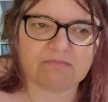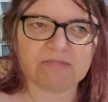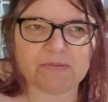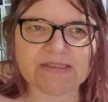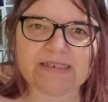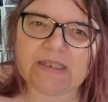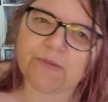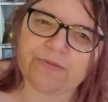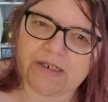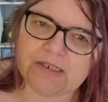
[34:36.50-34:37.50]
it was near the
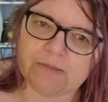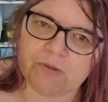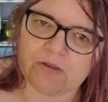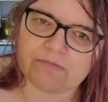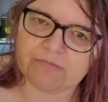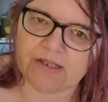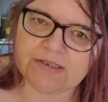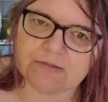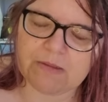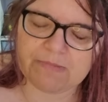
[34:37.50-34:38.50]
front of the book. I
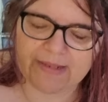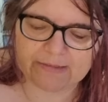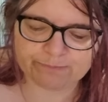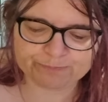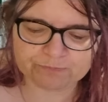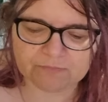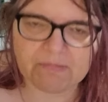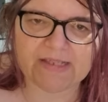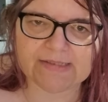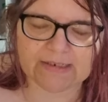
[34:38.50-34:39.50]
do remember that
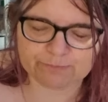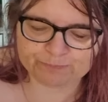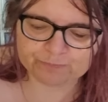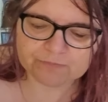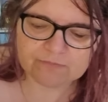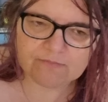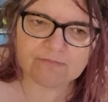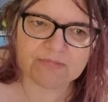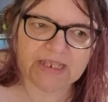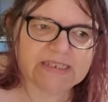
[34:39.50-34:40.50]
magazine.
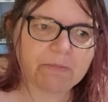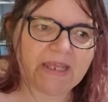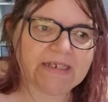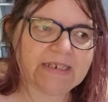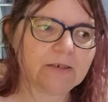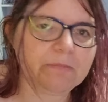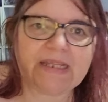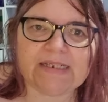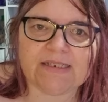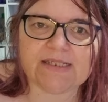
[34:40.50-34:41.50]
It's by Needle
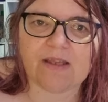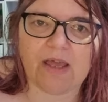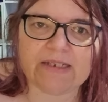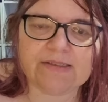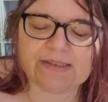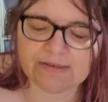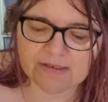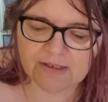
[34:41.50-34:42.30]
Bling Designs,